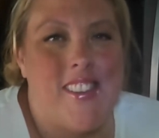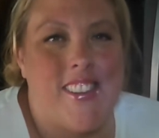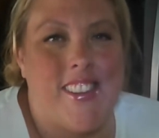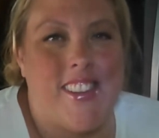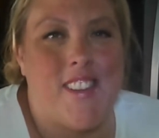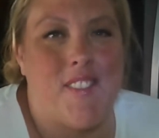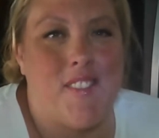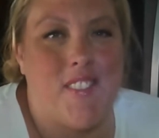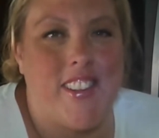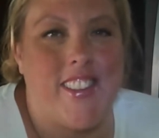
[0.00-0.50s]

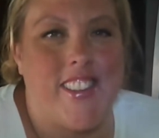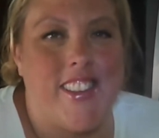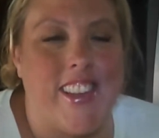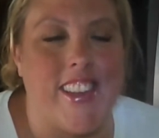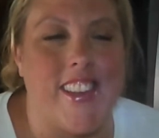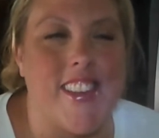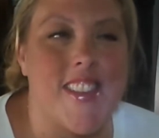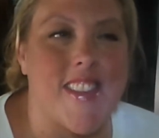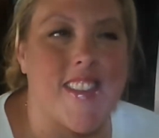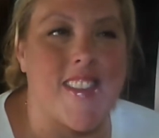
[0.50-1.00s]
It really
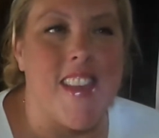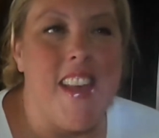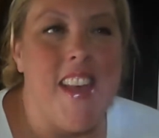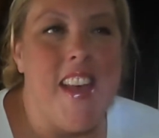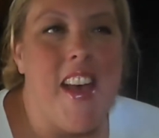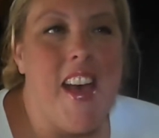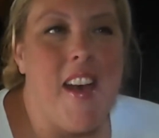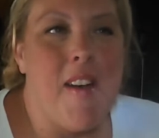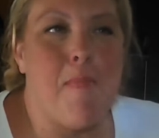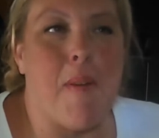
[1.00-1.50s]
is.
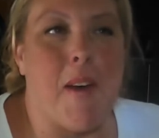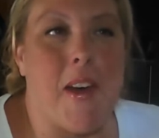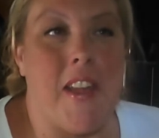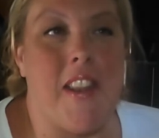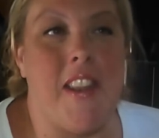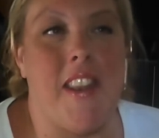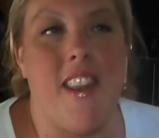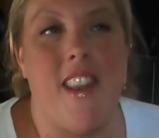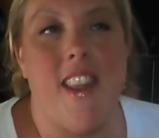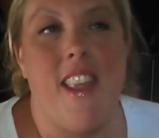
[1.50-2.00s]
But
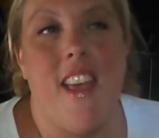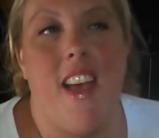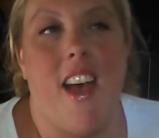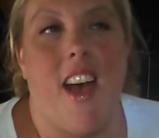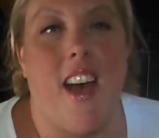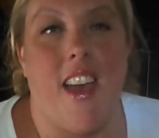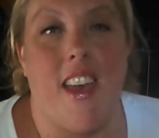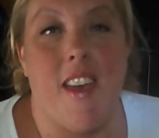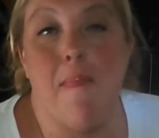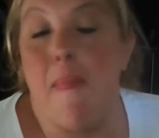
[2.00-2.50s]

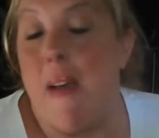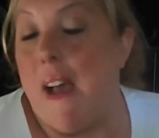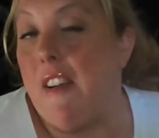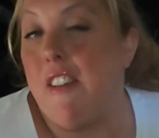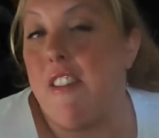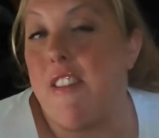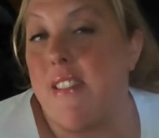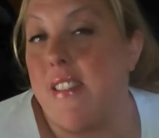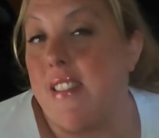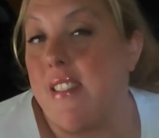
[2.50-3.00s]
I am married
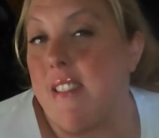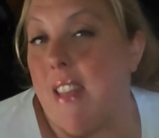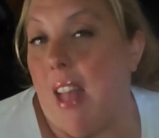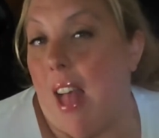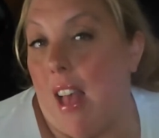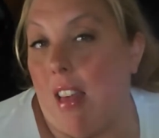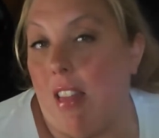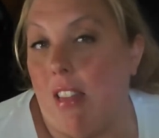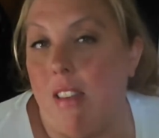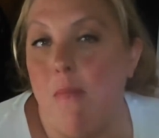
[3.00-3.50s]
to this
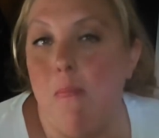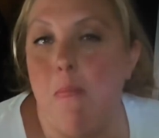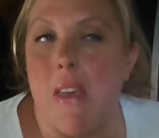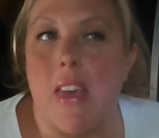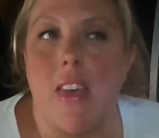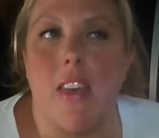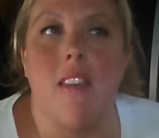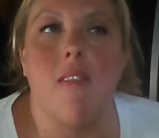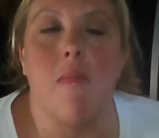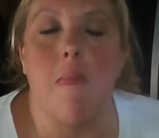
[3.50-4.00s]
island
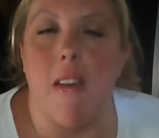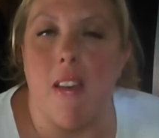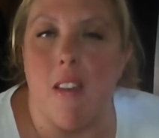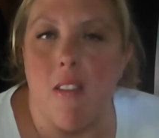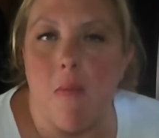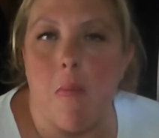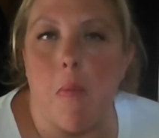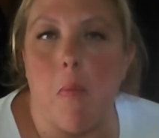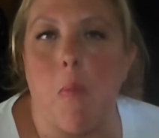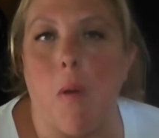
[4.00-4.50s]
because my
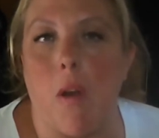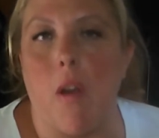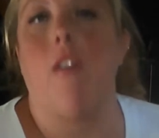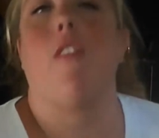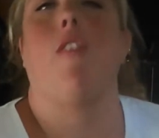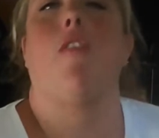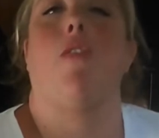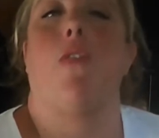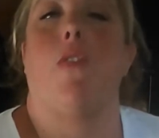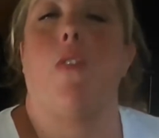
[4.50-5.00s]
husband
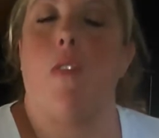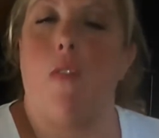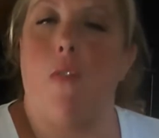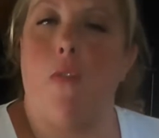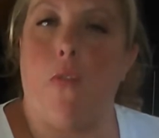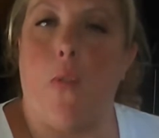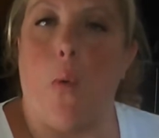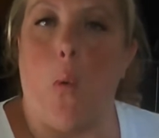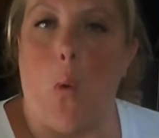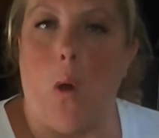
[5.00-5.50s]
works
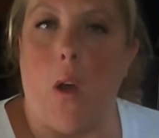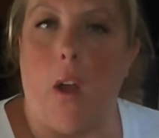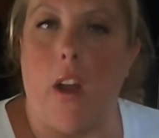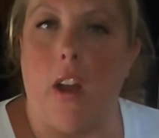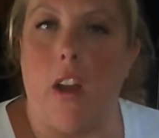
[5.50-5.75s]
for